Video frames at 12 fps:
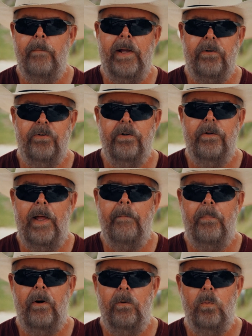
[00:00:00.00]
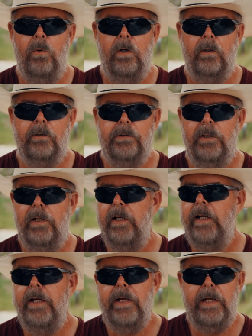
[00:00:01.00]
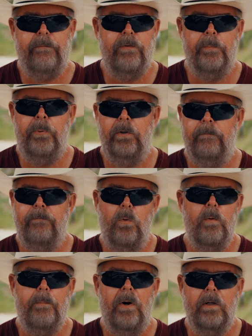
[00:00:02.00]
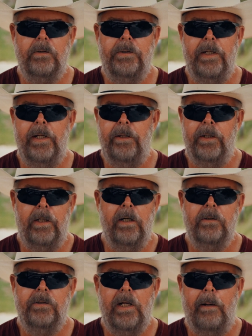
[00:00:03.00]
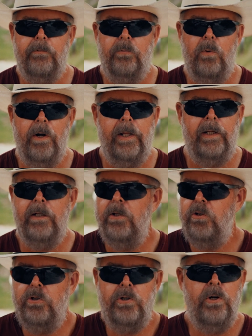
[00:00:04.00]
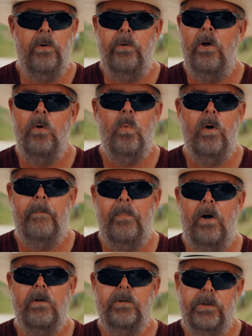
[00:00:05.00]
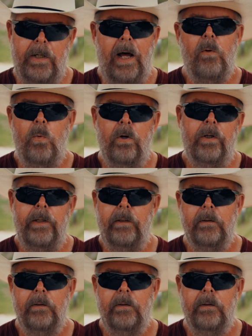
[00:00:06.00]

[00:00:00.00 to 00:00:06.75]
Make sure that part works. If you put 4 parts in it and the gun stops running, you don't know what part's not working.